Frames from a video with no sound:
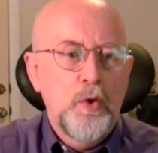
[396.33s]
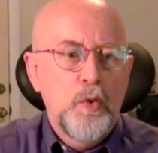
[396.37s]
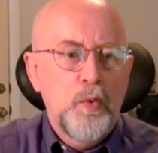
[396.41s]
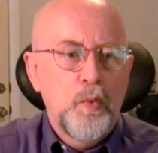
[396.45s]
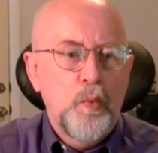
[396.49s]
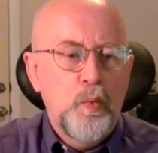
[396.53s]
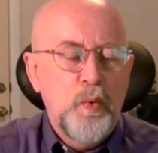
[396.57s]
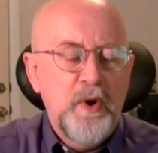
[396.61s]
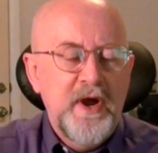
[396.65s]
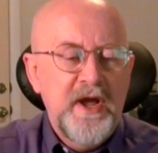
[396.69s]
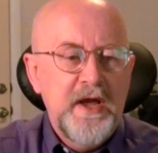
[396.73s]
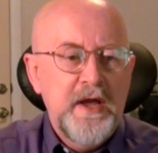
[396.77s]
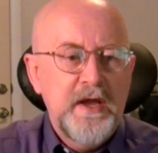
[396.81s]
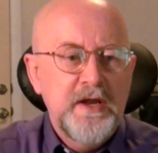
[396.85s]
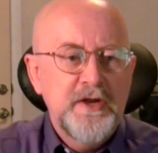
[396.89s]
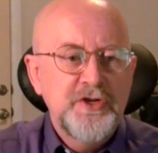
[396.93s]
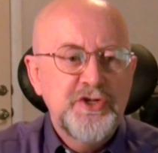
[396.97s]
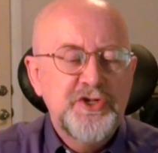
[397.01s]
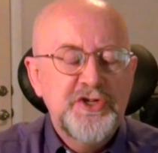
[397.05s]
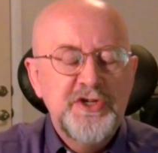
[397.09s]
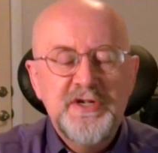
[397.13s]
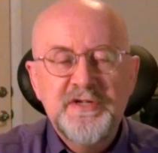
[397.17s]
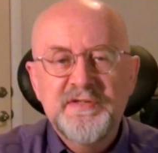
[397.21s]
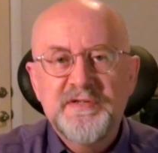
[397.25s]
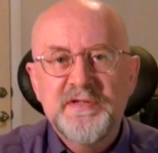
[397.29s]
when
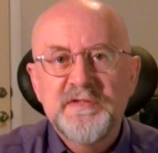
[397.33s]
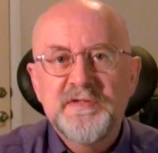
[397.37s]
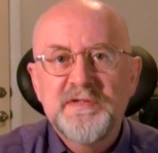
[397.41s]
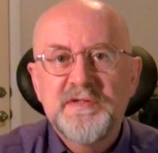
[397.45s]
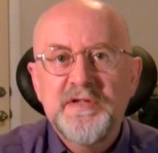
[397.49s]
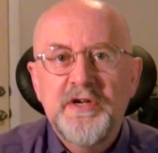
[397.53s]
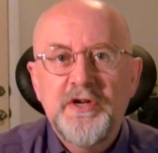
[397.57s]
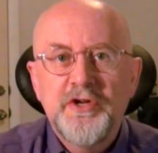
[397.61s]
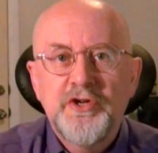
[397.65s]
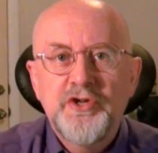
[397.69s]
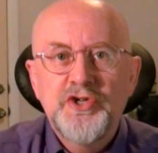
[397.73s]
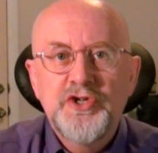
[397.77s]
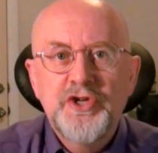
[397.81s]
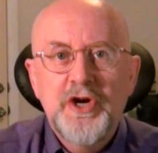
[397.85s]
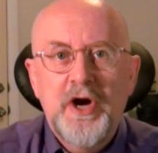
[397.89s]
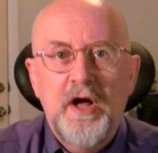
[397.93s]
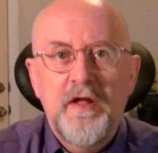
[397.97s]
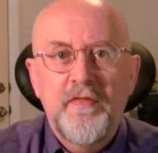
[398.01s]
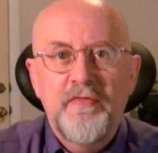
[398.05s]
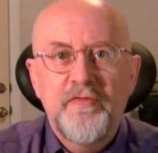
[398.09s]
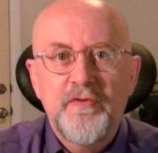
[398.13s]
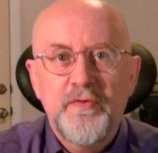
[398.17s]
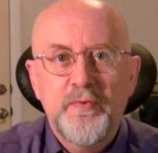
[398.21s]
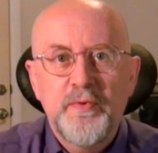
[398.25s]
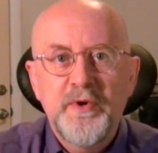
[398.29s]
Jesus in
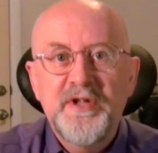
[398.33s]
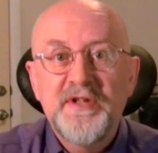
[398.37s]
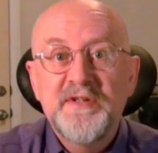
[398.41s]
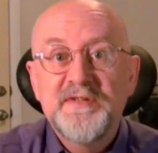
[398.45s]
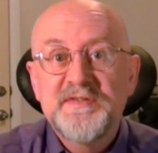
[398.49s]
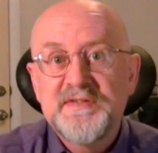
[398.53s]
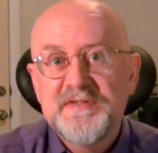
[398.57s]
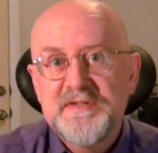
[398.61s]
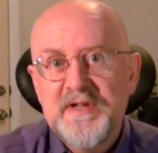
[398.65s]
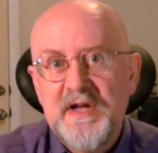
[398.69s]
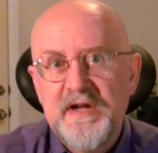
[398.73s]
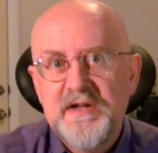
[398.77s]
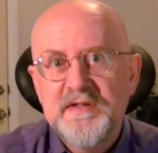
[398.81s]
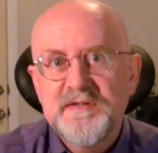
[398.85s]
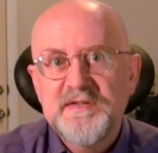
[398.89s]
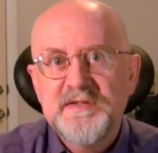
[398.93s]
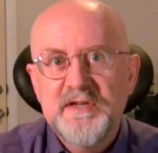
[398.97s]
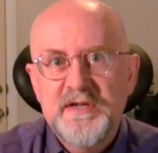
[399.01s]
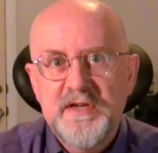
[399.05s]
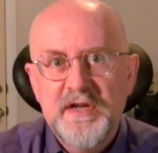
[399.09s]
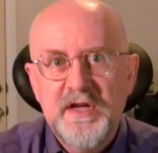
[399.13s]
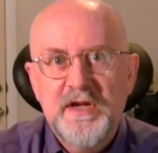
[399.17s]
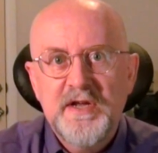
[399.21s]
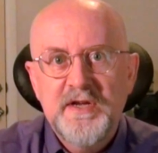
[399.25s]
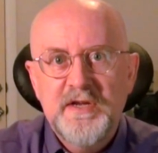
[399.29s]
John 3 says
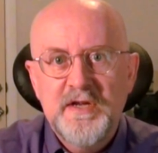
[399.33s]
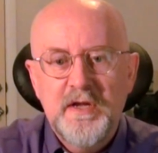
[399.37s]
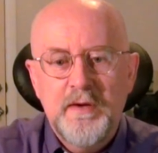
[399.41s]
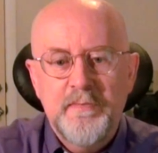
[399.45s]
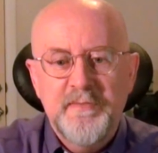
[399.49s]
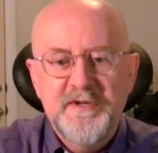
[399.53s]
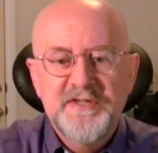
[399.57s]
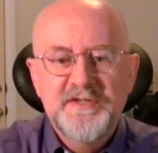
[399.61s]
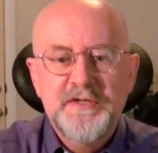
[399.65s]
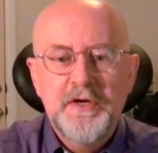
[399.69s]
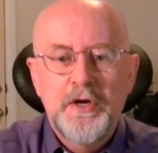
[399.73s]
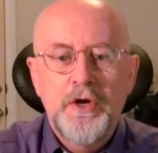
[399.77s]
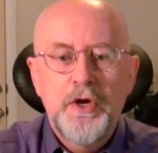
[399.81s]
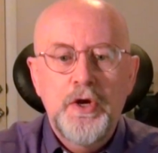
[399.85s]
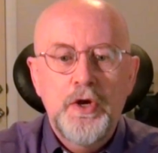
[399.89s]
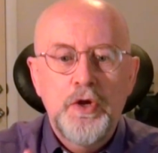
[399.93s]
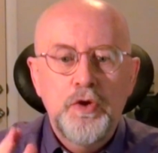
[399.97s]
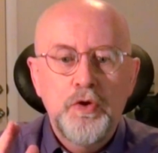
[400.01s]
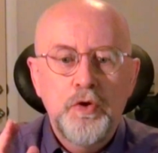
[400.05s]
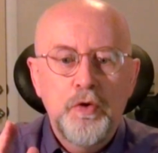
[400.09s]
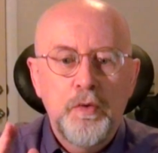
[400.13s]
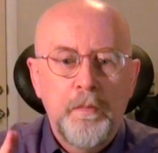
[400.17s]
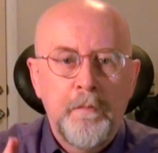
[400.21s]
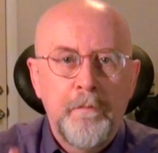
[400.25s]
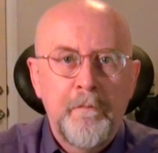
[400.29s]
to Nicodemus,
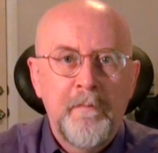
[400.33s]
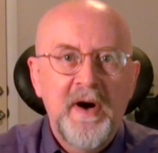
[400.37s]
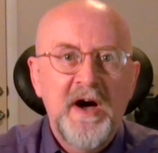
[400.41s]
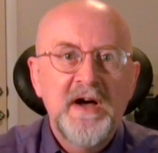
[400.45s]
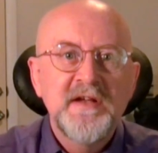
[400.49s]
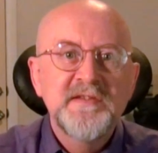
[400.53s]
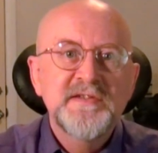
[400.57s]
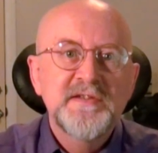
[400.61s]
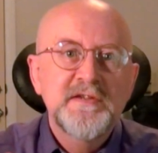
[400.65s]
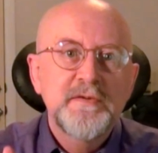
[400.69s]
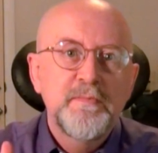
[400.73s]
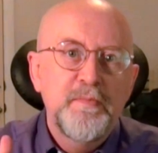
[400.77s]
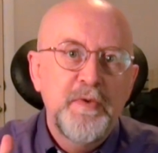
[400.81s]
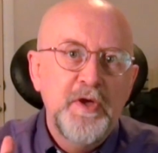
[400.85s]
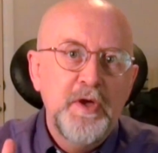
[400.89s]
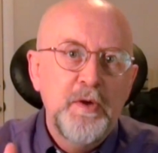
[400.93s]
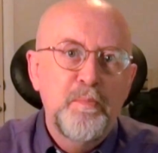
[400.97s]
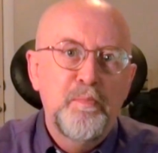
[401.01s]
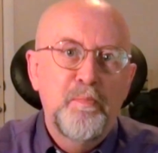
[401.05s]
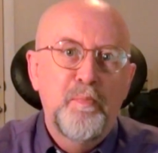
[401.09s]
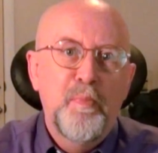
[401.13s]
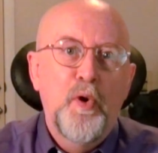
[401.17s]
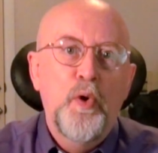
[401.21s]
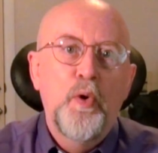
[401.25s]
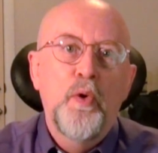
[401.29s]
"You must be
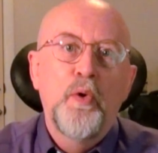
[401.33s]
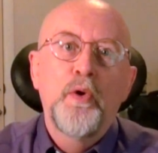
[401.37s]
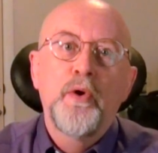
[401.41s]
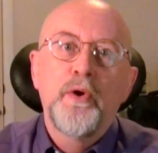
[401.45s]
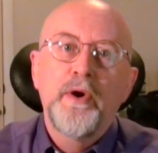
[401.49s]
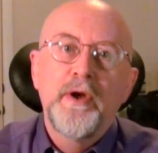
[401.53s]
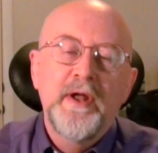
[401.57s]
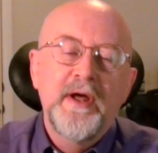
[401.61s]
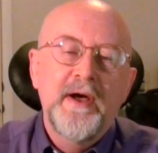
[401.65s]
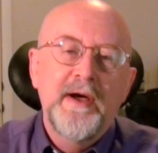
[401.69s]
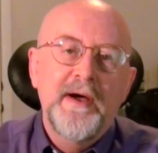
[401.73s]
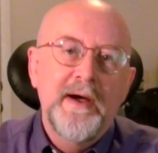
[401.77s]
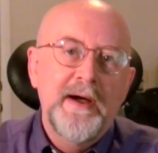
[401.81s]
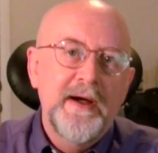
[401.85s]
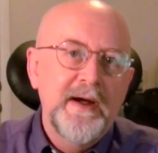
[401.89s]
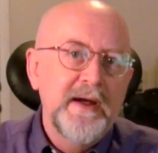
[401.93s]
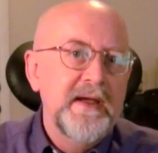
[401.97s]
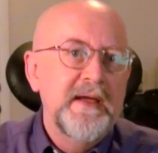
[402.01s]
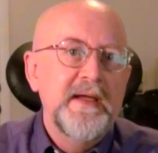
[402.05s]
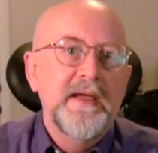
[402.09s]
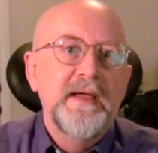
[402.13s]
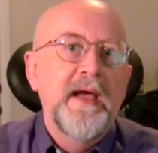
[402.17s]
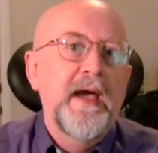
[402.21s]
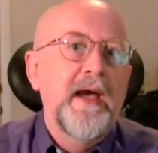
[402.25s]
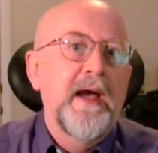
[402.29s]
born
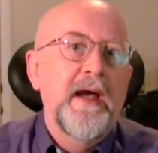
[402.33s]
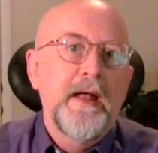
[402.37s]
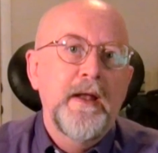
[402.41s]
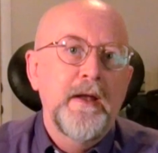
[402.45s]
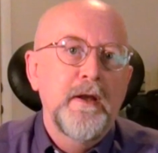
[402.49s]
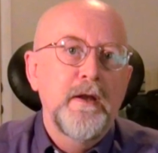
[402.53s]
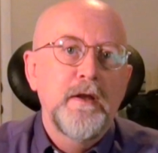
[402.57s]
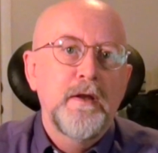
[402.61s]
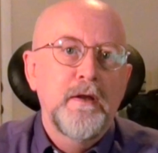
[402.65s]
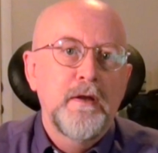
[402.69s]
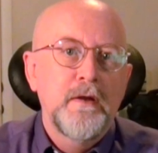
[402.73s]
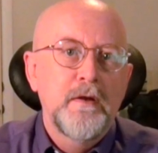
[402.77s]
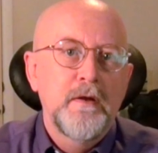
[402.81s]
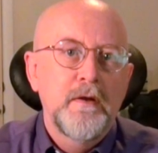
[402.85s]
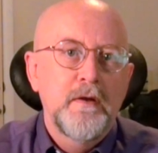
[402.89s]
again."